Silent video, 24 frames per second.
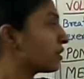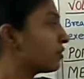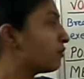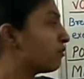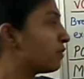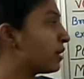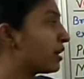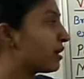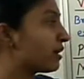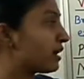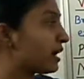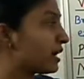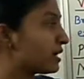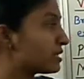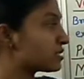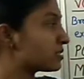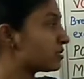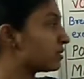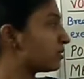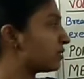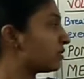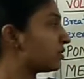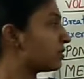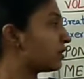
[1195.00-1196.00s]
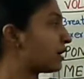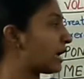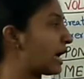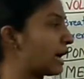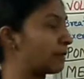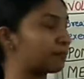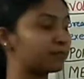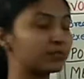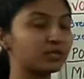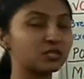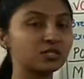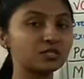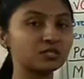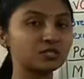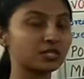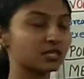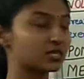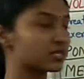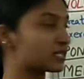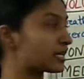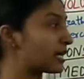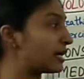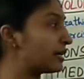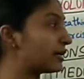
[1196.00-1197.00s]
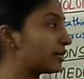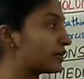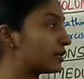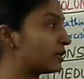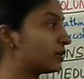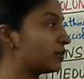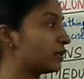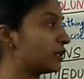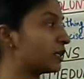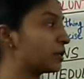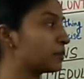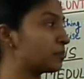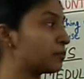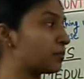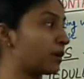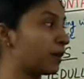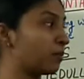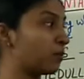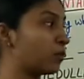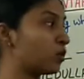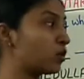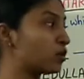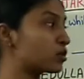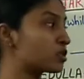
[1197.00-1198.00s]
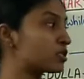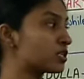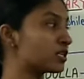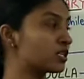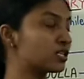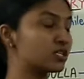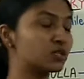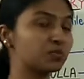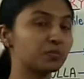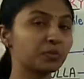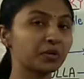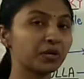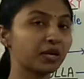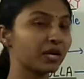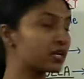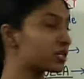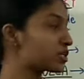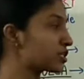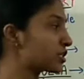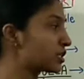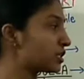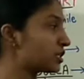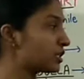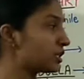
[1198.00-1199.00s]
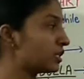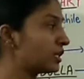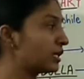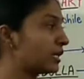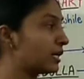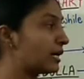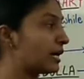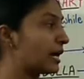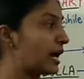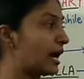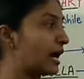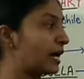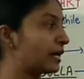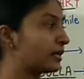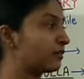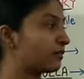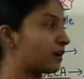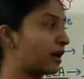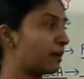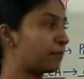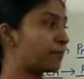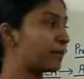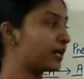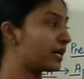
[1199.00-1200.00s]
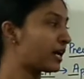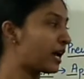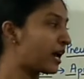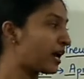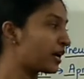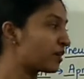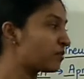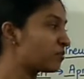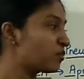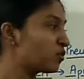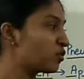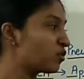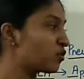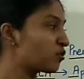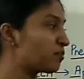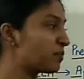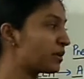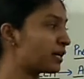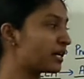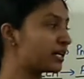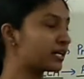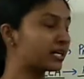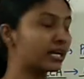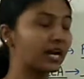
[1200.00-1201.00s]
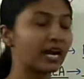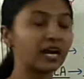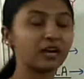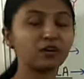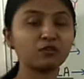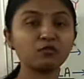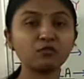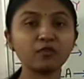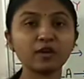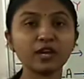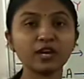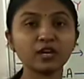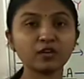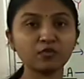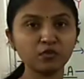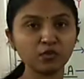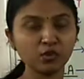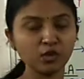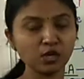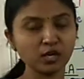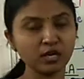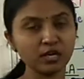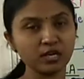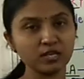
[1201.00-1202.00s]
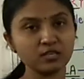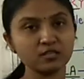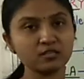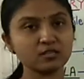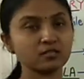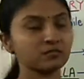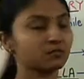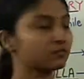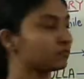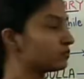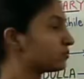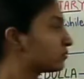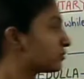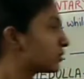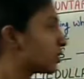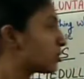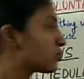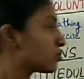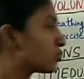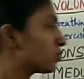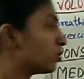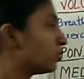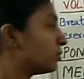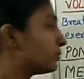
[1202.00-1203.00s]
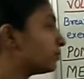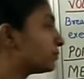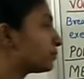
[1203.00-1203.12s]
Whereas the Apneustic Center, it promotes inspiration and rapid eye movement and wakefulness. So